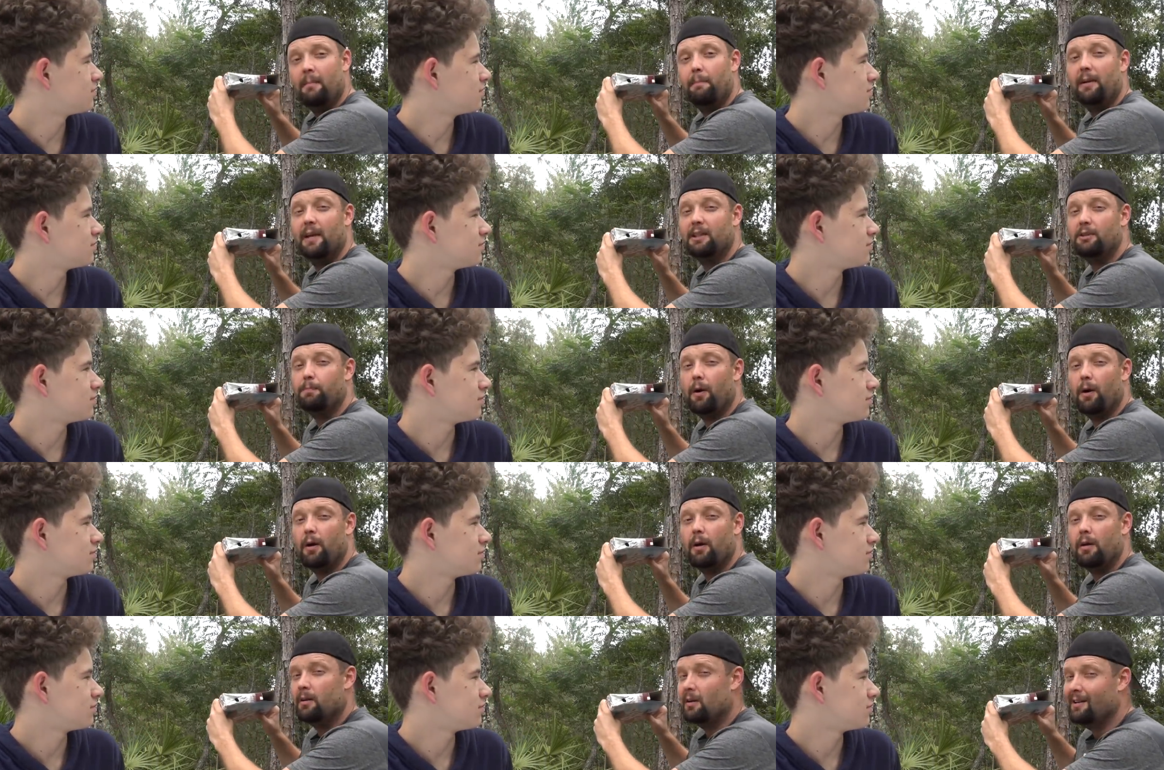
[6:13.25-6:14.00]
Speaker 1: Best
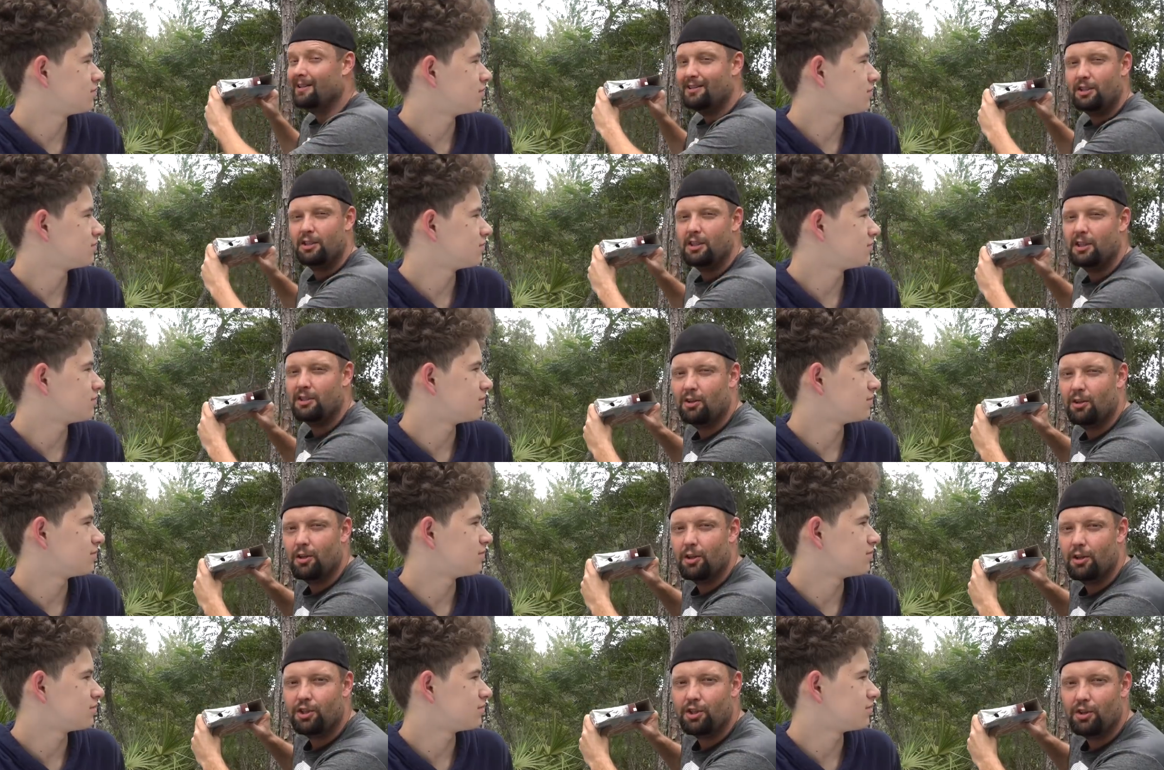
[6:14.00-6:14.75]
part, doesn't
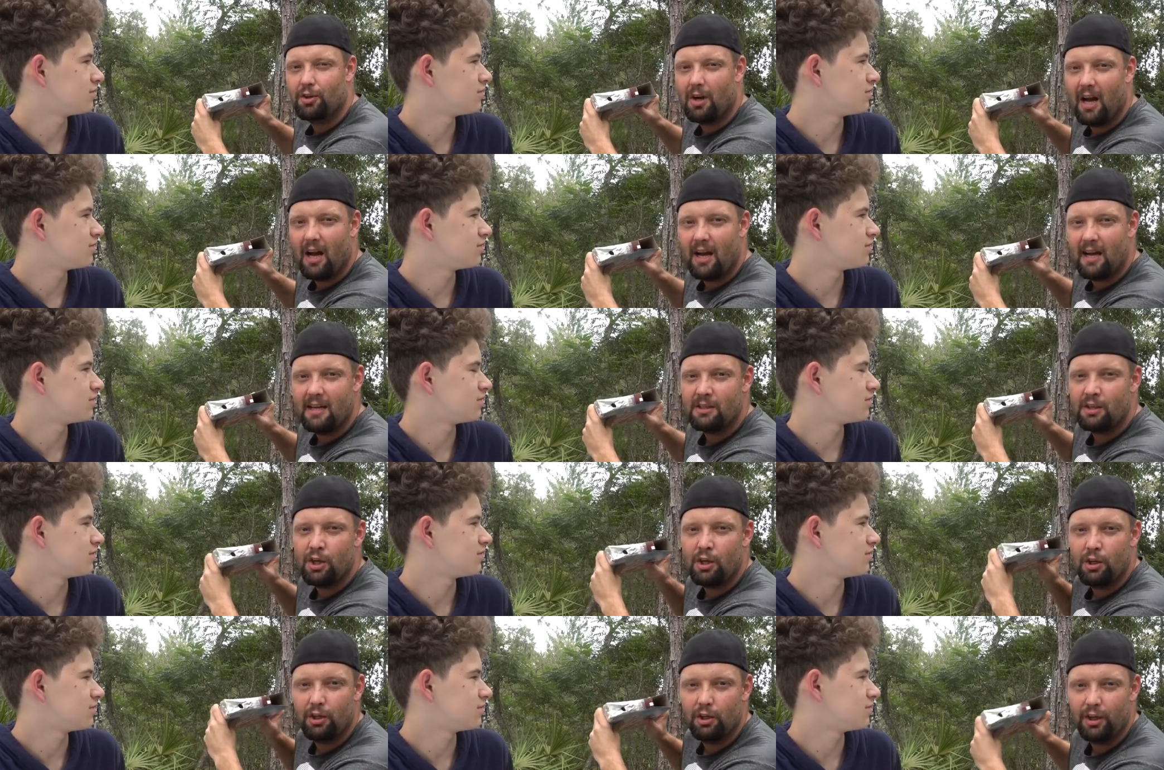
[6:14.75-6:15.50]
hurt your eyes.
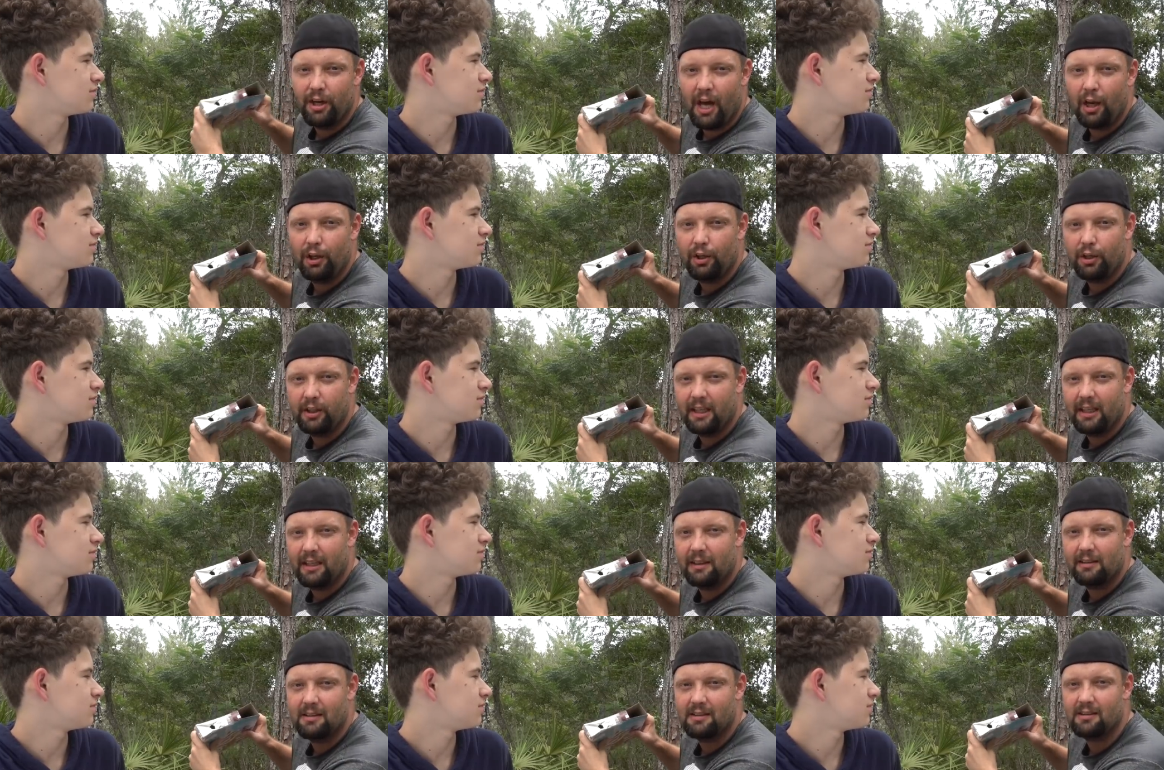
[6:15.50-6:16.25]
You're not looking
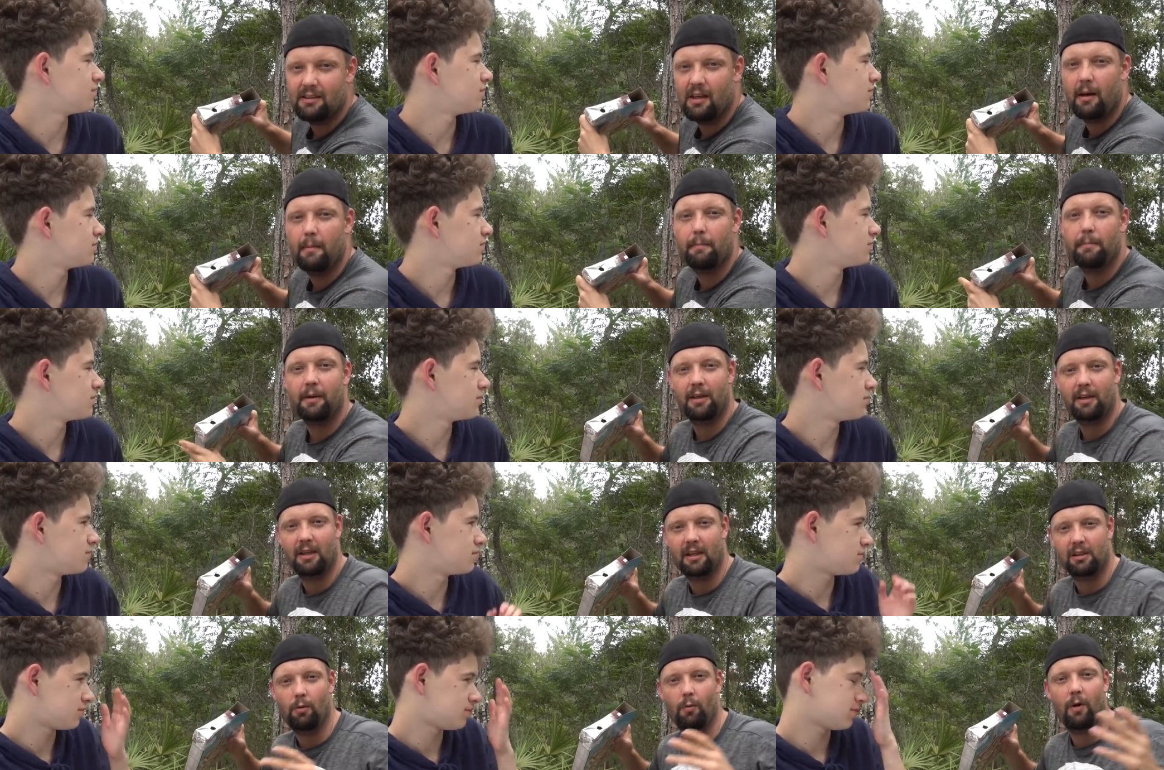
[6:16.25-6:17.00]
at the sun, but you
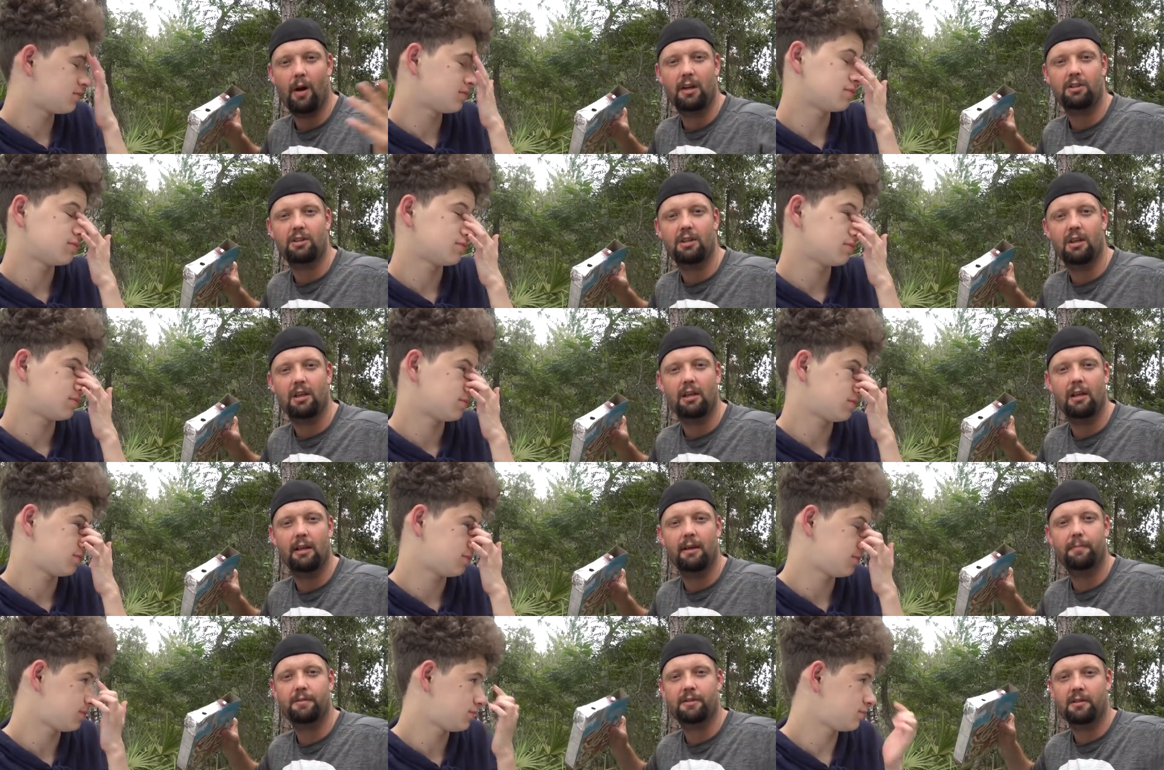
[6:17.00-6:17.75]
get to watch the
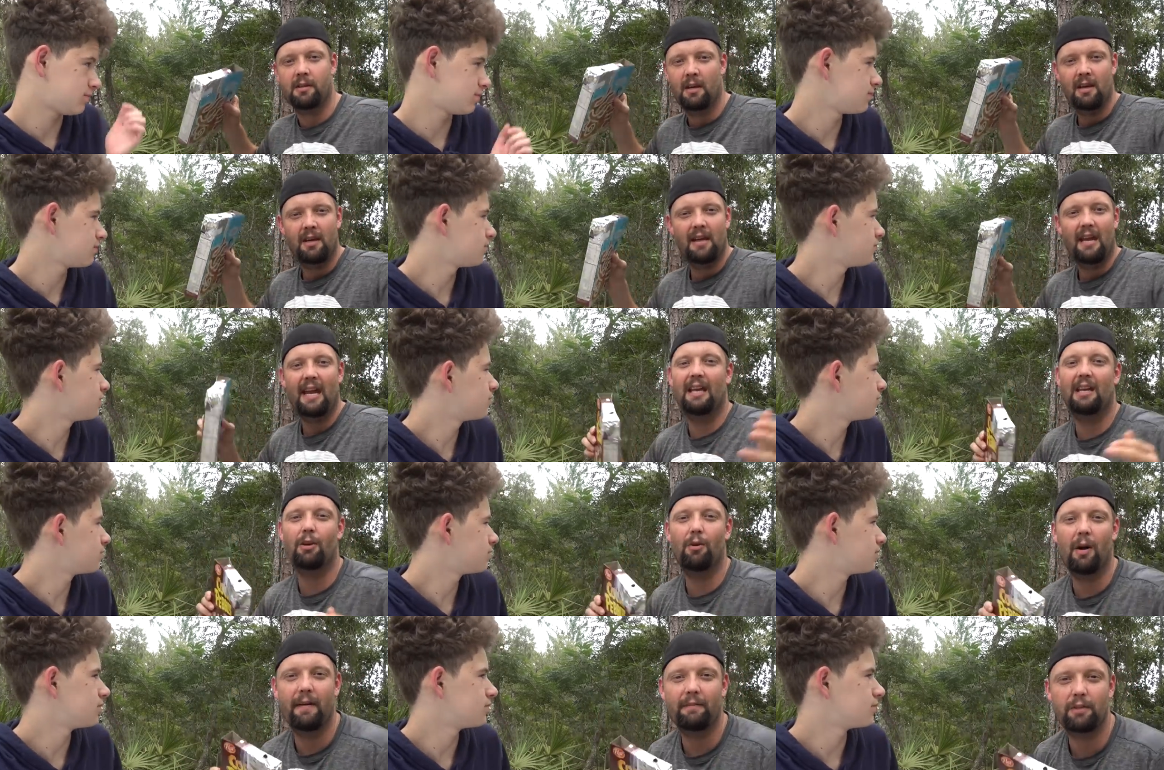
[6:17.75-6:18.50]
eclipse, and you
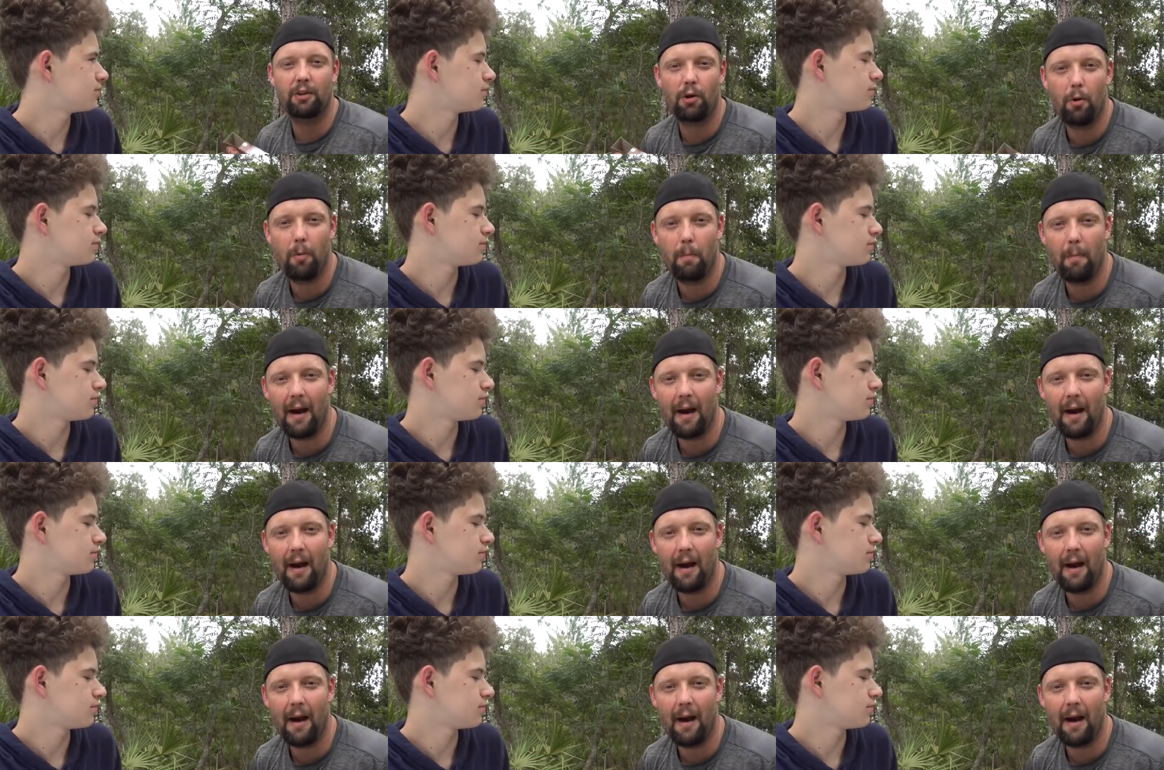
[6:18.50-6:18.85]
don't have to go